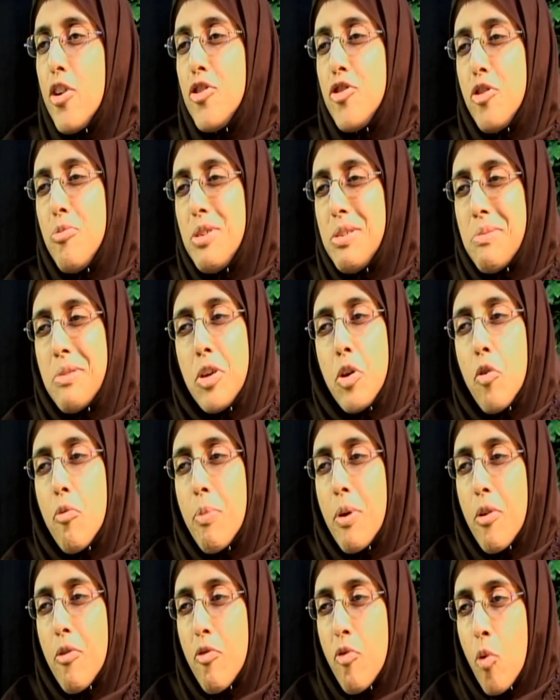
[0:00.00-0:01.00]
It shouldn't be something that you're
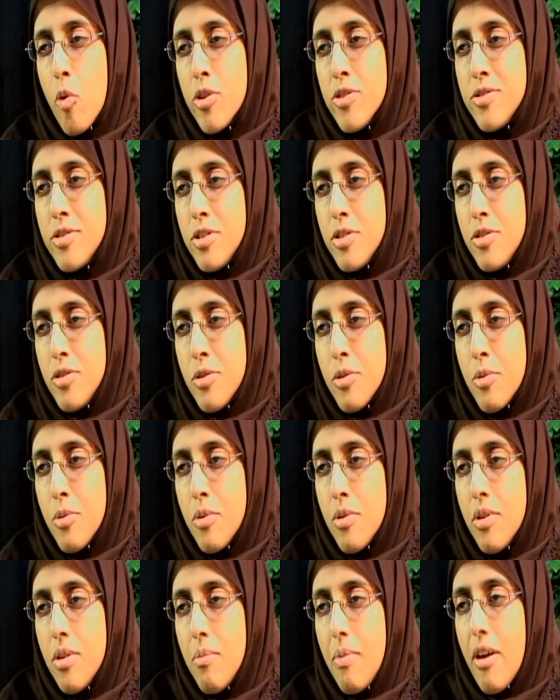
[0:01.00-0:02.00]
being forced
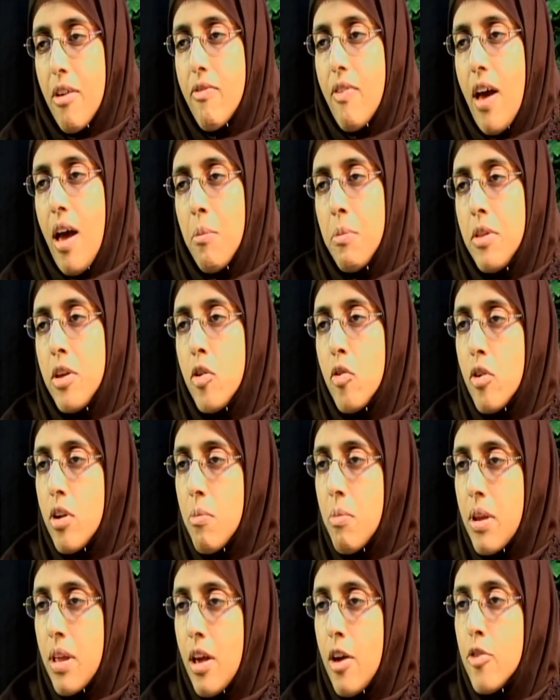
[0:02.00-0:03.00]
into by family or
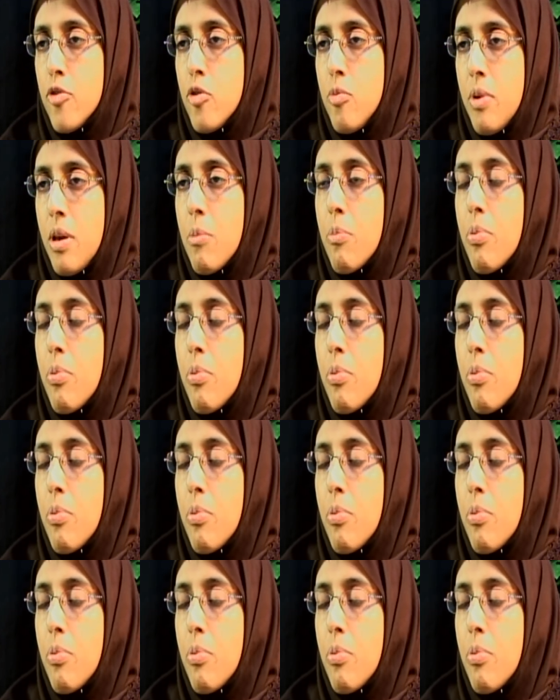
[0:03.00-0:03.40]
anybody else. Or being